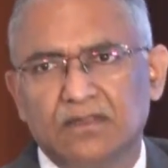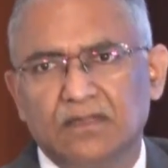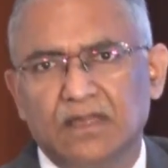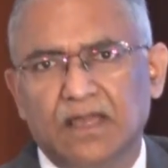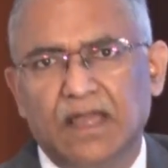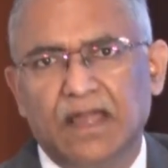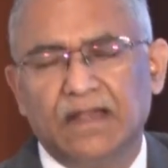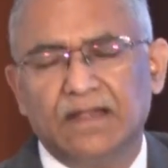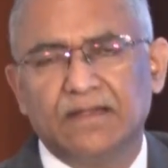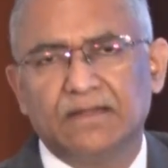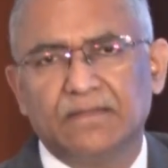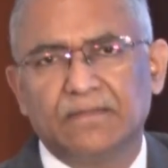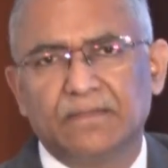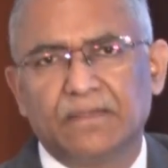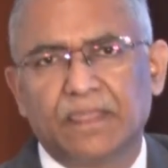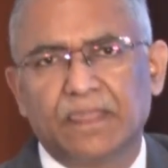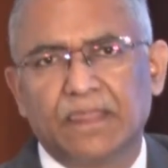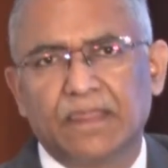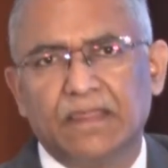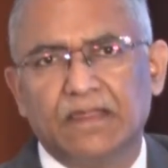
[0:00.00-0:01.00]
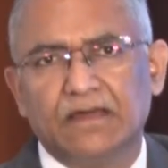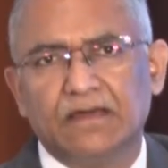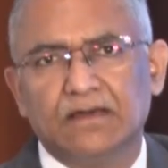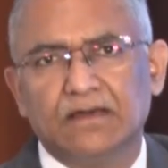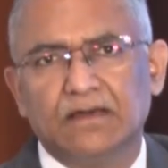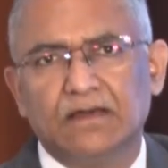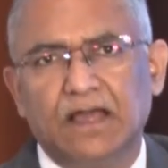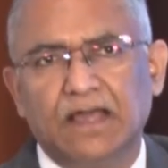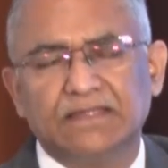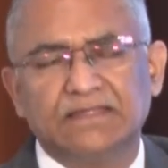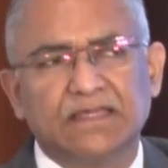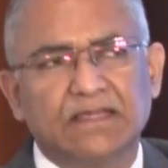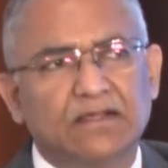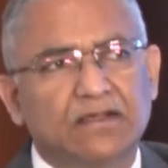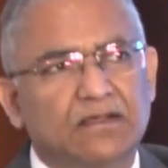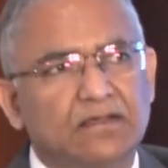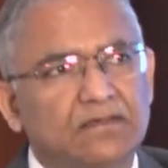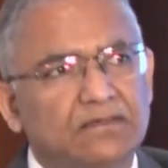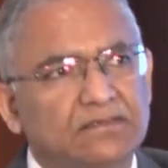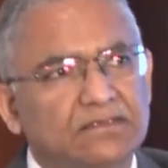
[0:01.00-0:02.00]
And I
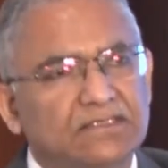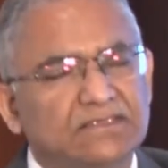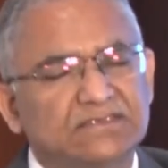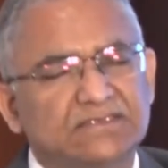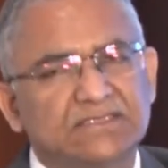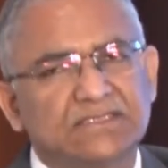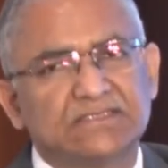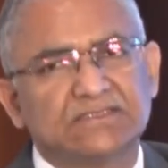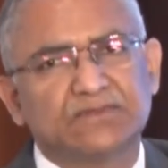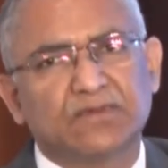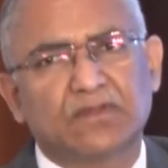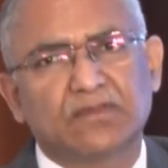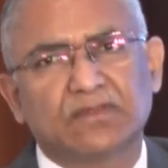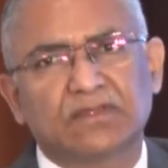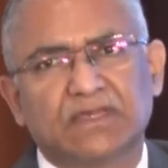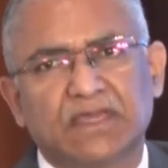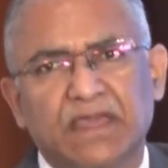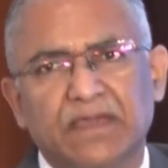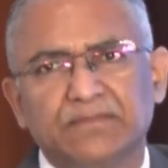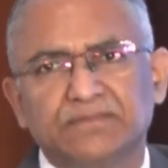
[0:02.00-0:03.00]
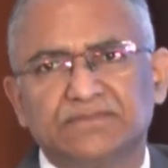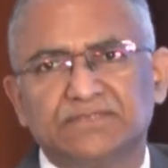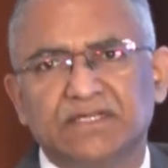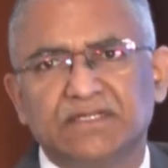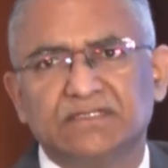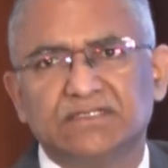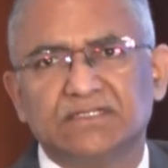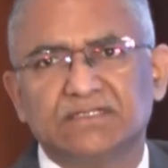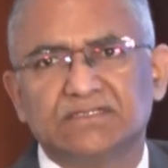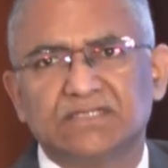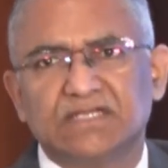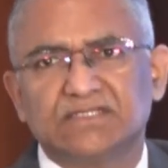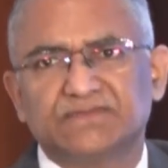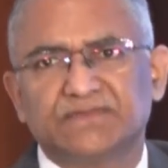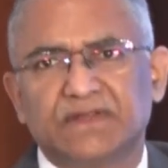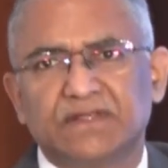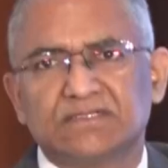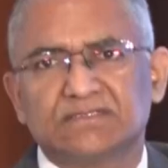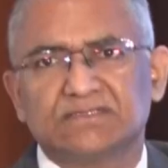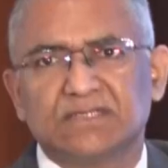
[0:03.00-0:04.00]
think this is one of the game changers as
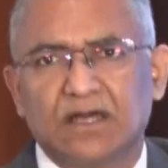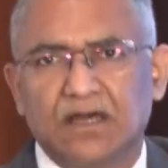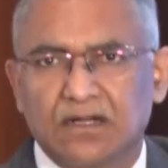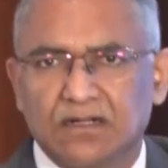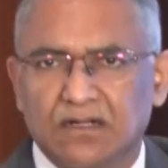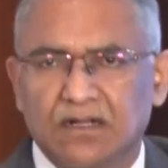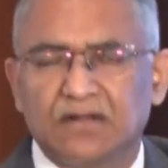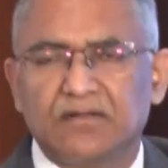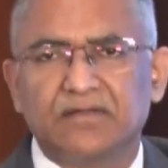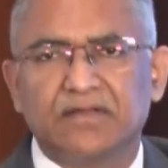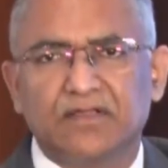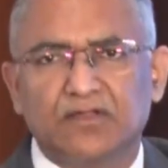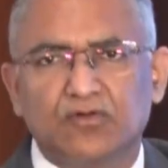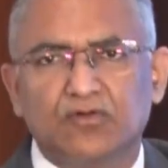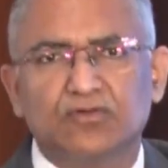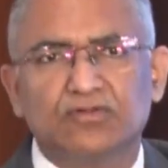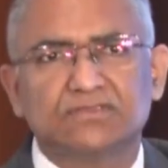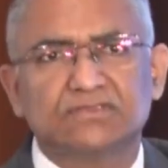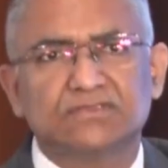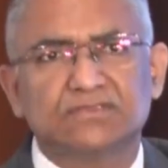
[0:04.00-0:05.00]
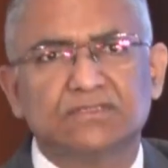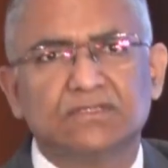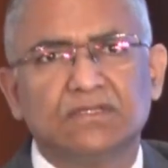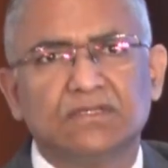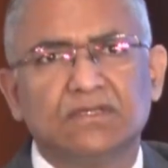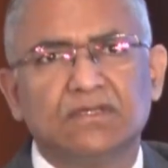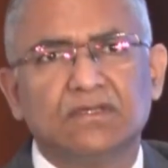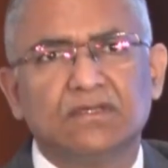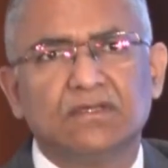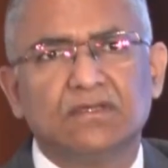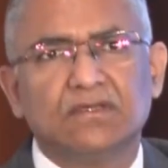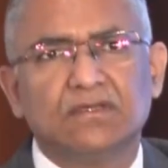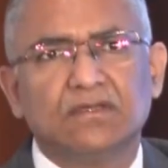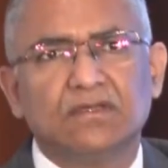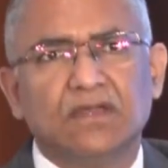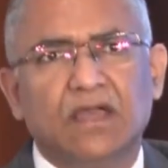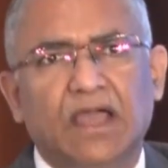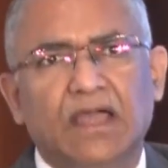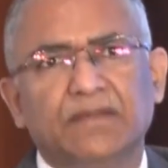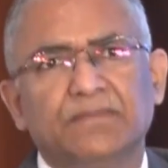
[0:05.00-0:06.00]
far as our country goes.
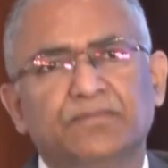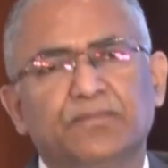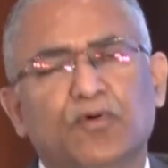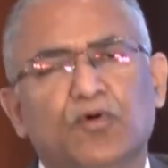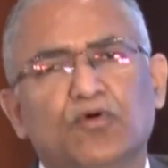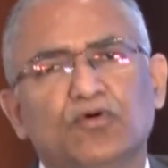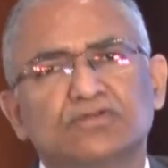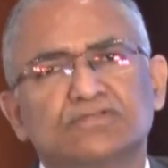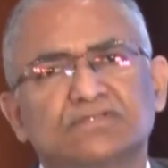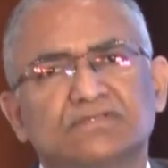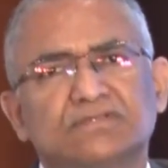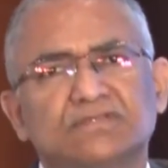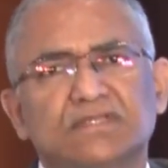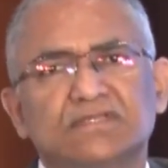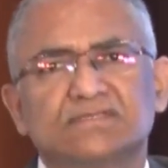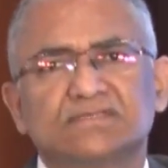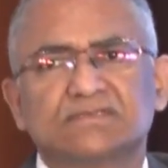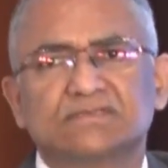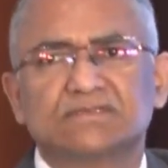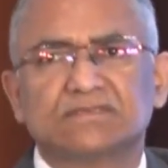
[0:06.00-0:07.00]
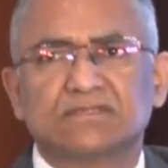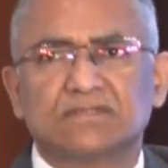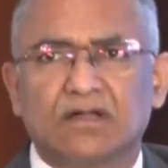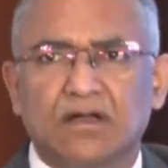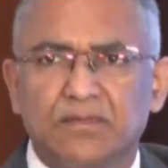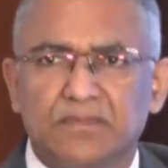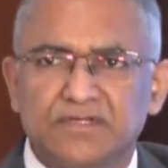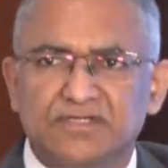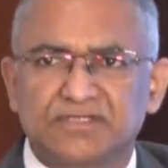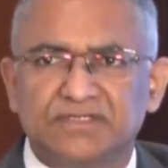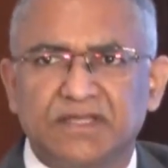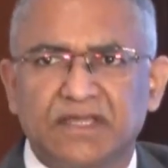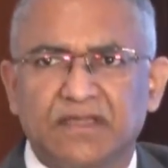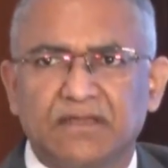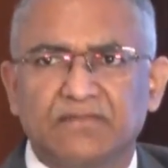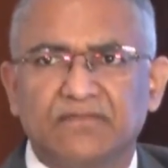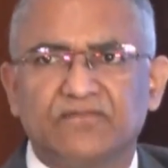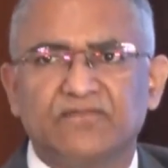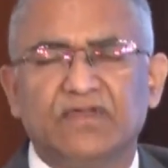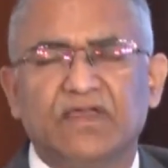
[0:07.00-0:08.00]
And post this
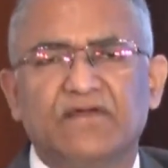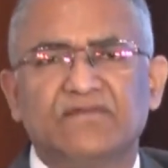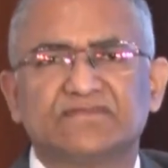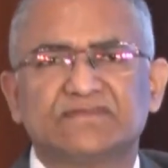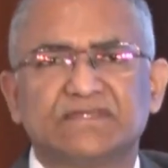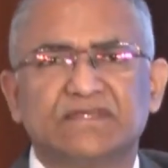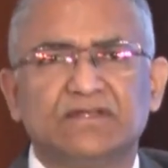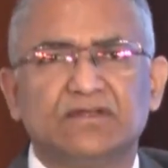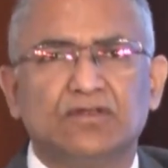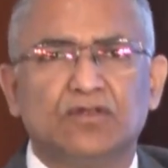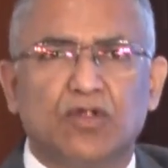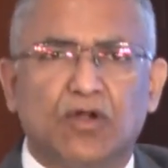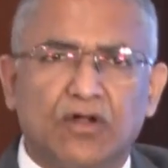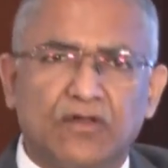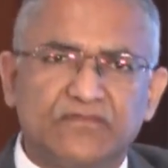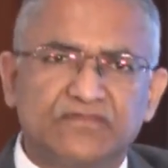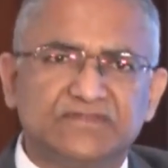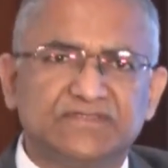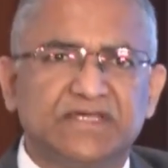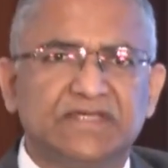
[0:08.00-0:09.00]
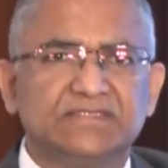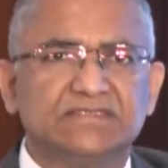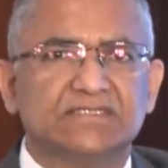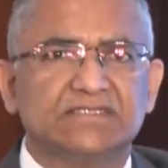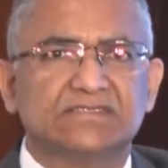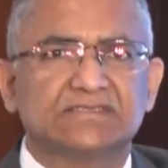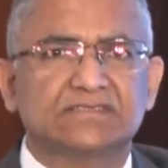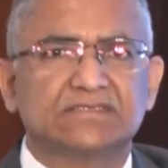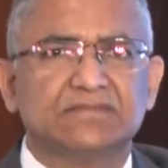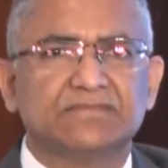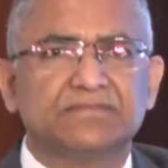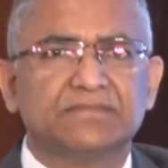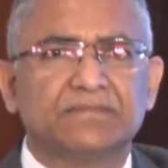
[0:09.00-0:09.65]
commissioning, we have seen a lot of changes